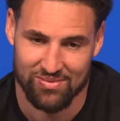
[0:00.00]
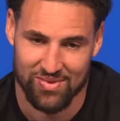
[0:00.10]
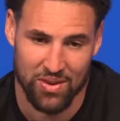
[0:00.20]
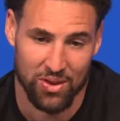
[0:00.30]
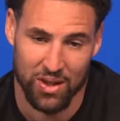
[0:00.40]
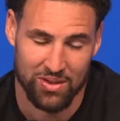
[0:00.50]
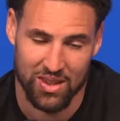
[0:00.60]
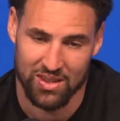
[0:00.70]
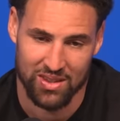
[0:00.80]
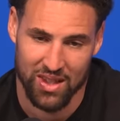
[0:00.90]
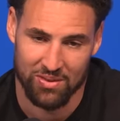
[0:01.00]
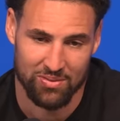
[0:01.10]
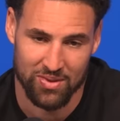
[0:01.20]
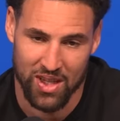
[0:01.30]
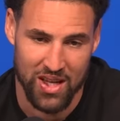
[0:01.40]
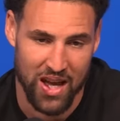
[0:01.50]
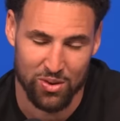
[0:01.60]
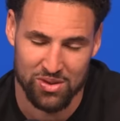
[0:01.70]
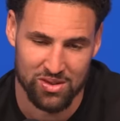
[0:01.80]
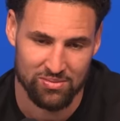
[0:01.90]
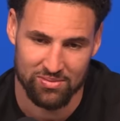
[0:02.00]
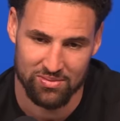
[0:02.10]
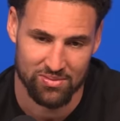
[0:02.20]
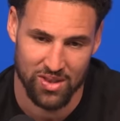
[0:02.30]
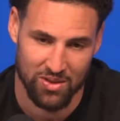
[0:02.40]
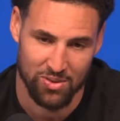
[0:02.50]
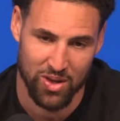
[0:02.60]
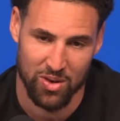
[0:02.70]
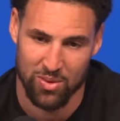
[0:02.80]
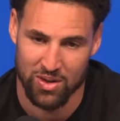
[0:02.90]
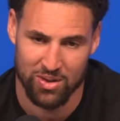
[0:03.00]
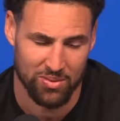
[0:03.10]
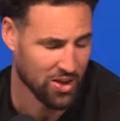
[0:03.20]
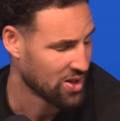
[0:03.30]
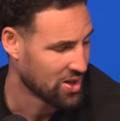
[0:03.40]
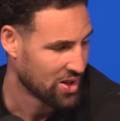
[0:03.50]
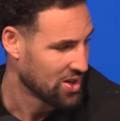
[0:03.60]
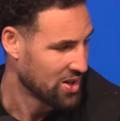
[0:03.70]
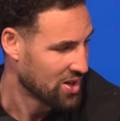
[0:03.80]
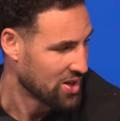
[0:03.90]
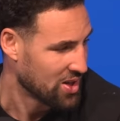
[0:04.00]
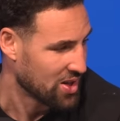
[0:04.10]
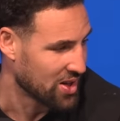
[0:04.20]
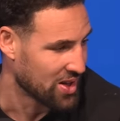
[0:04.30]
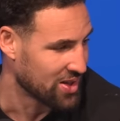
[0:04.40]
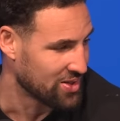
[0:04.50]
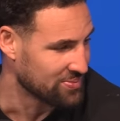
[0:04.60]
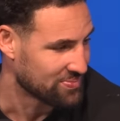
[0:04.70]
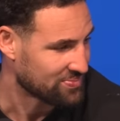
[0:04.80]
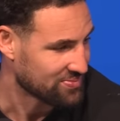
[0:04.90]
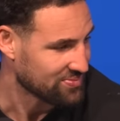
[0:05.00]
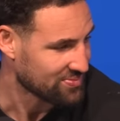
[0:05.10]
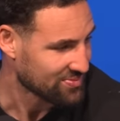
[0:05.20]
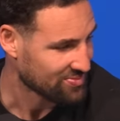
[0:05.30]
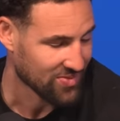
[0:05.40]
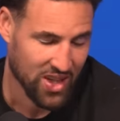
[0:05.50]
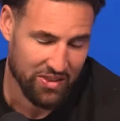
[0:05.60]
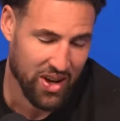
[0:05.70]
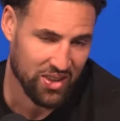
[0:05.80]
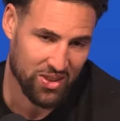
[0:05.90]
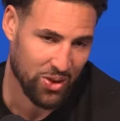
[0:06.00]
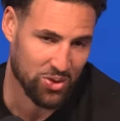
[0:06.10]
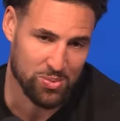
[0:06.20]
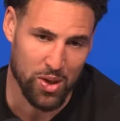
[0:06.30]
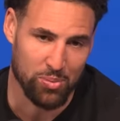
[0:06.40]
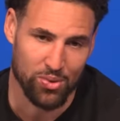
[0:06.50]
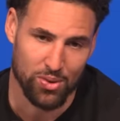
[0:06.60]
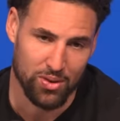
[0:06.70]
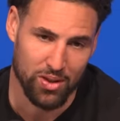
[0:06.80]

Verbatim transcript: I've loved it. Um, e. Housen, even Ray Ridder. Uh, I've gotten to know these people